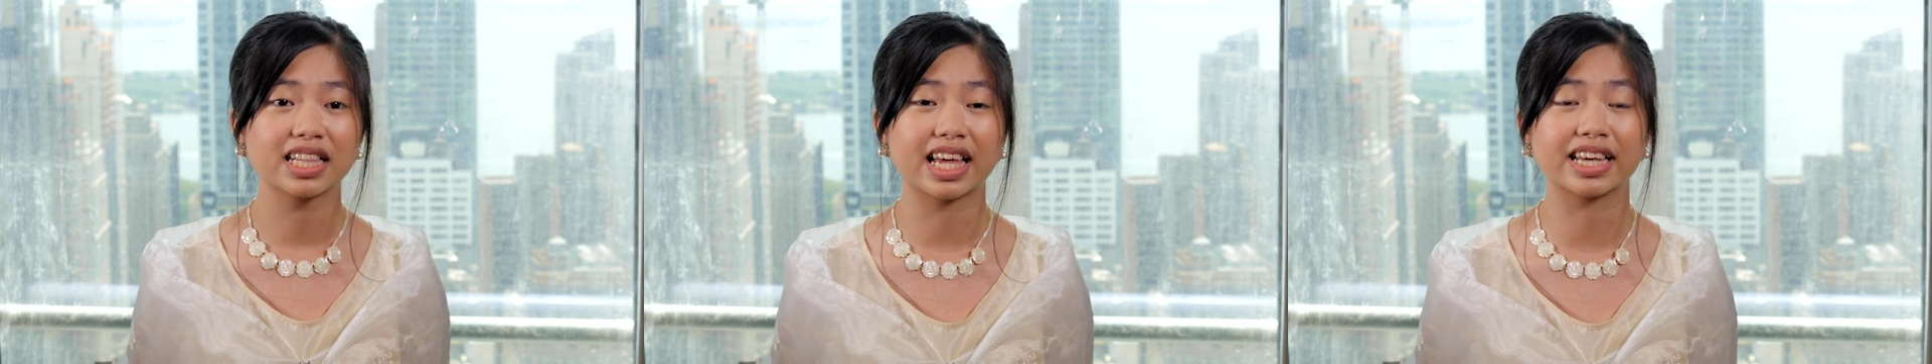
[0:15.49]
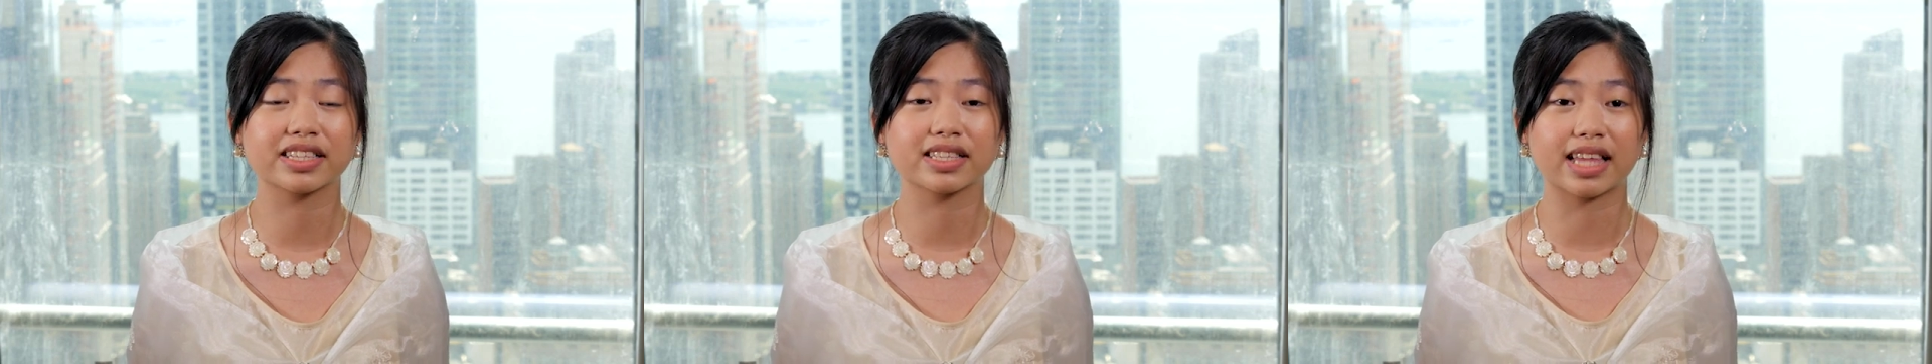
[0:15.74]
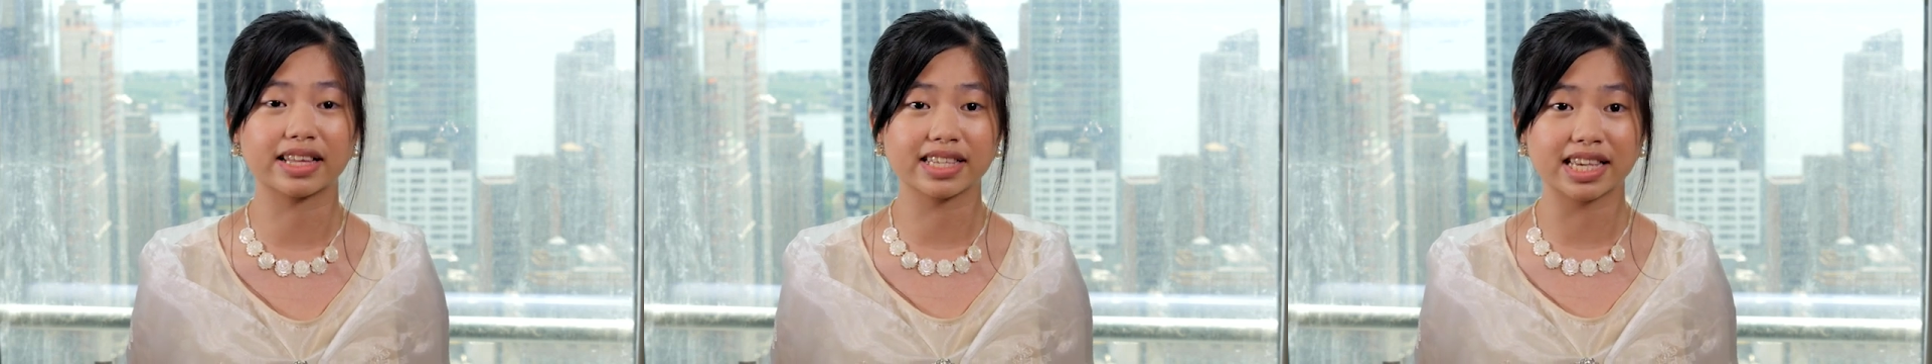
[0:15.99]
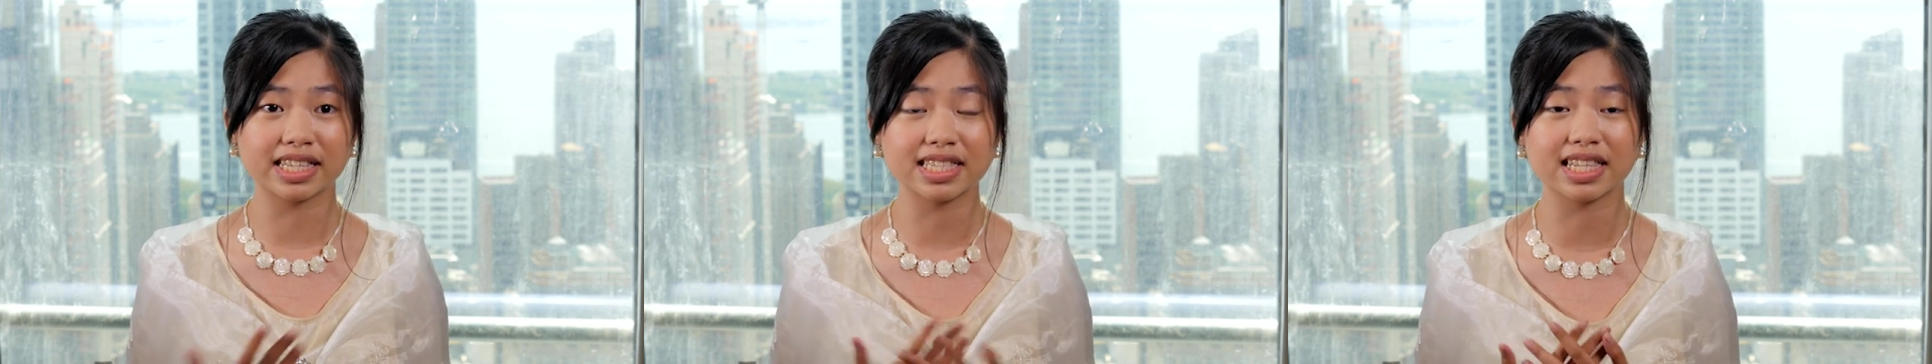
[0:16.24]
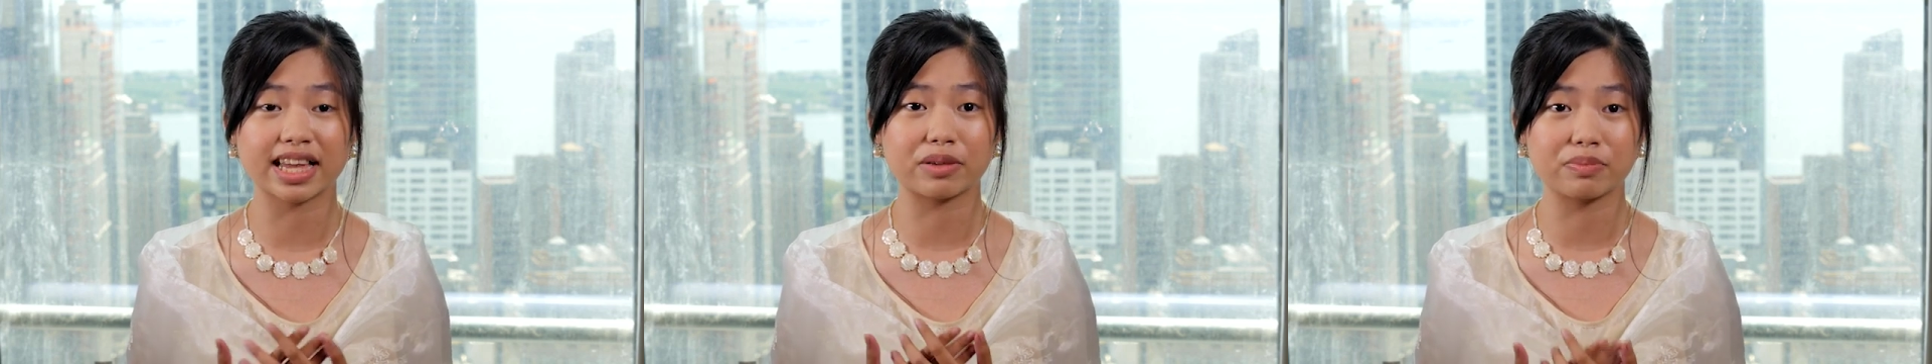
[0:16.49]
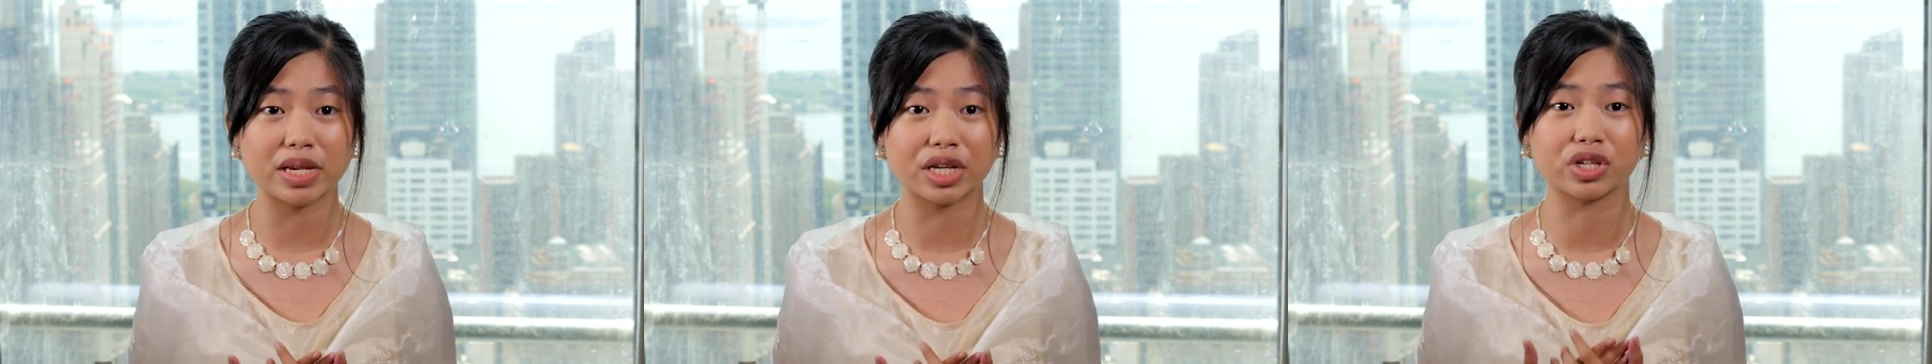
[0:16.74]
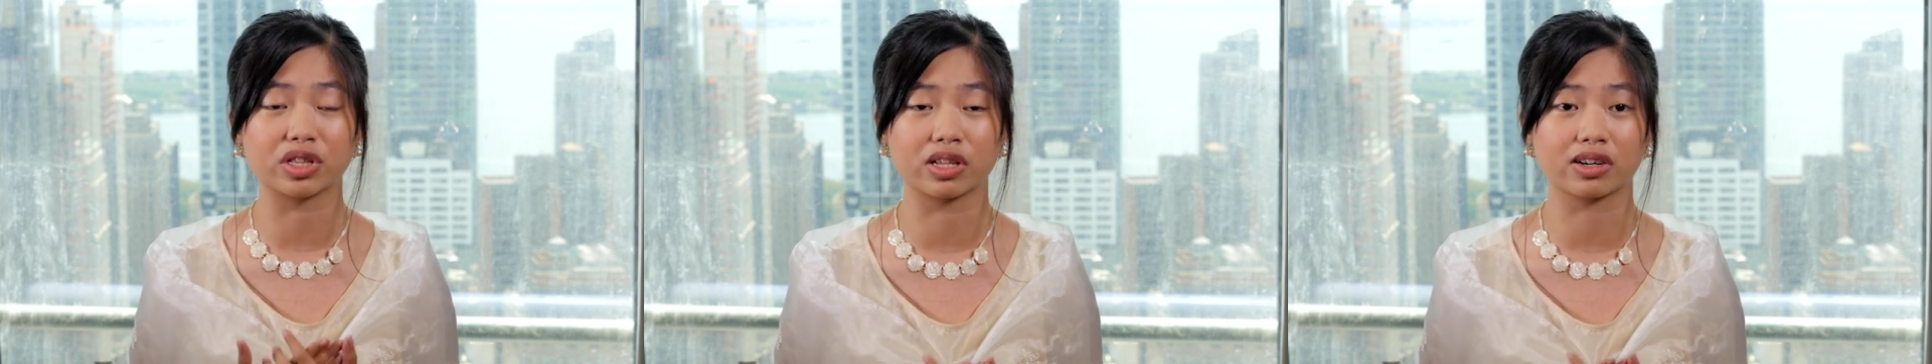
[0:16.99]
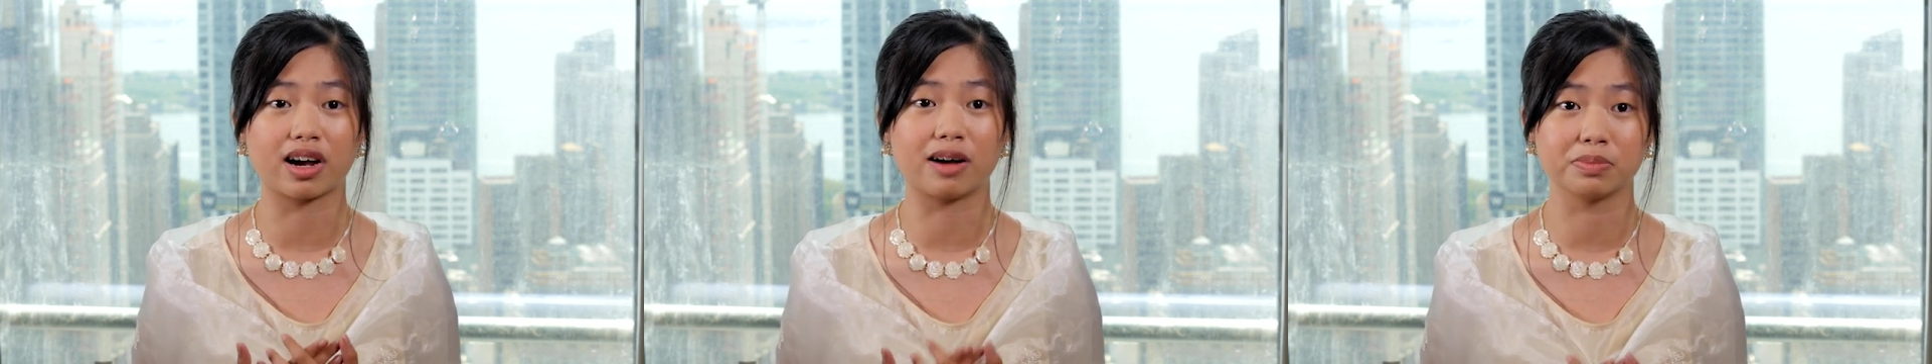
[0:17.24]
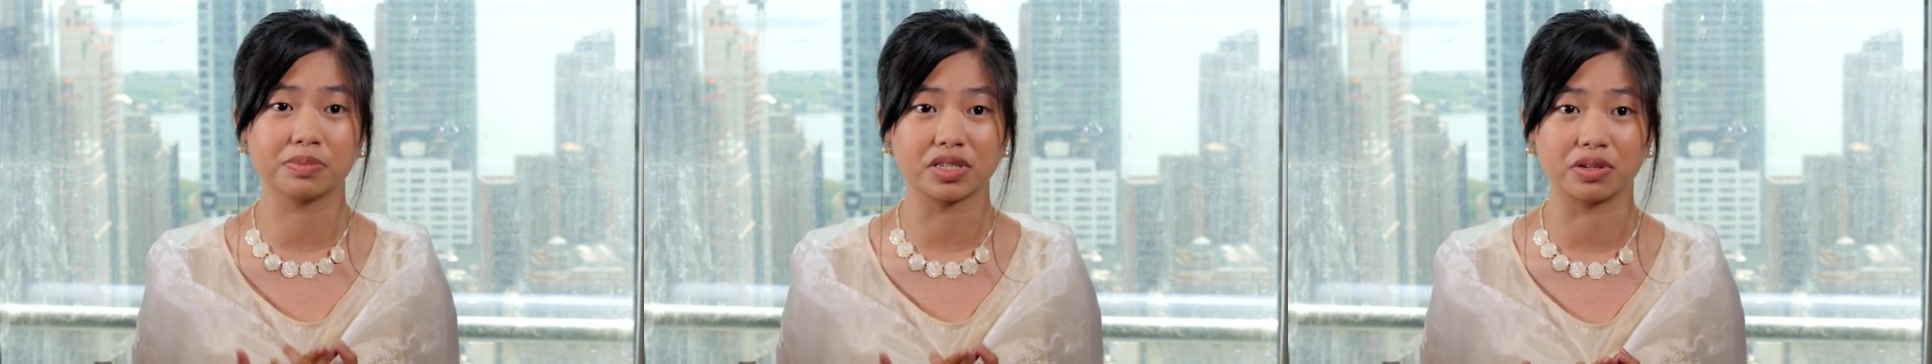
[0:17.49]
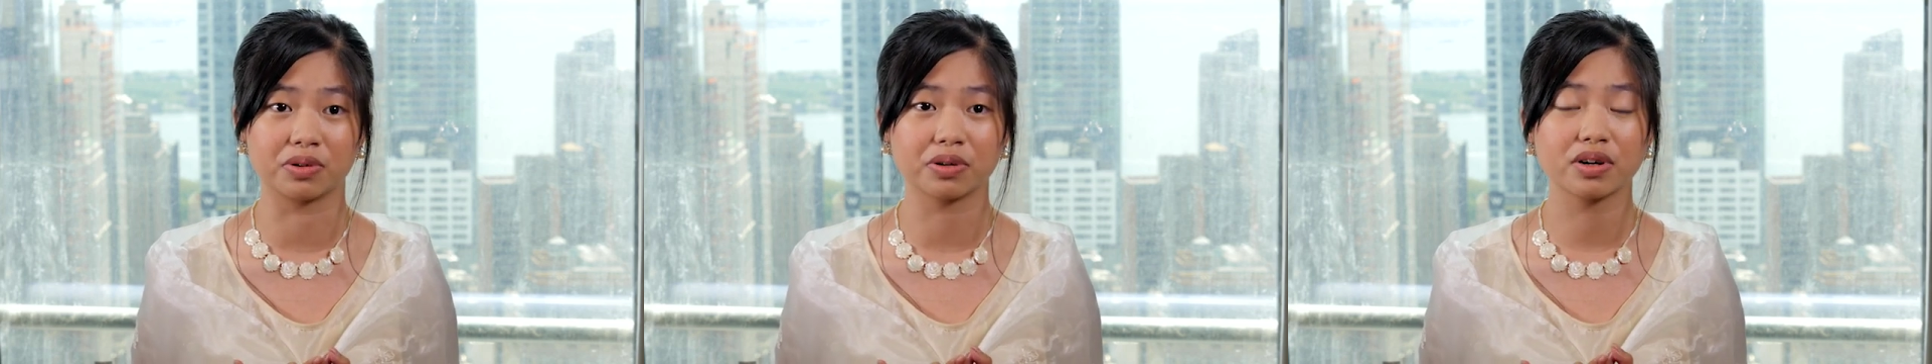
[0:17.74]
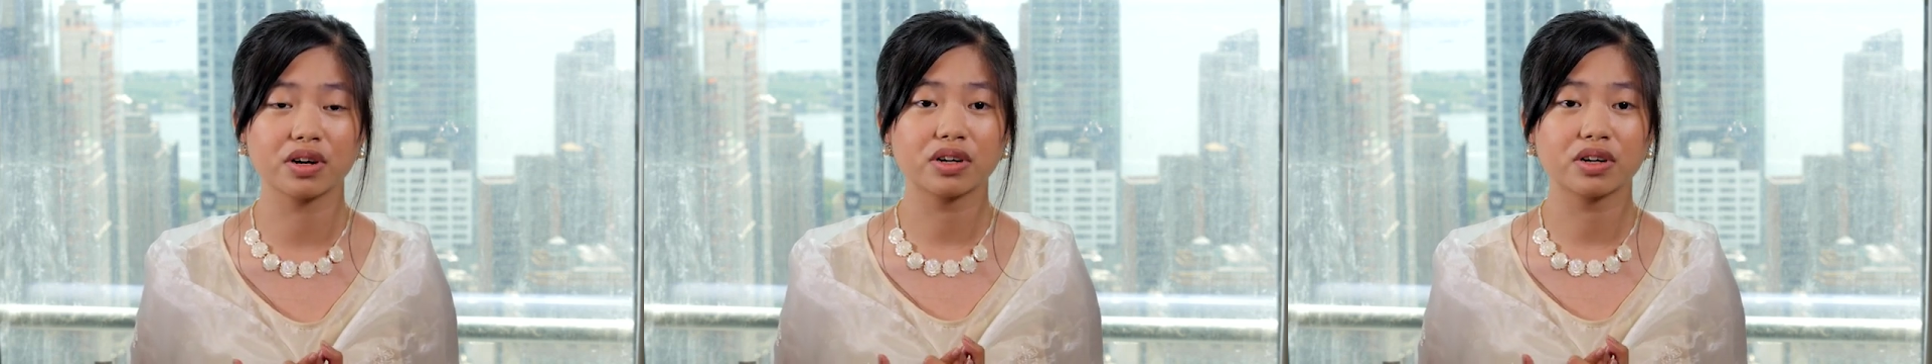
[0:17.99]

that kids like me could look up to.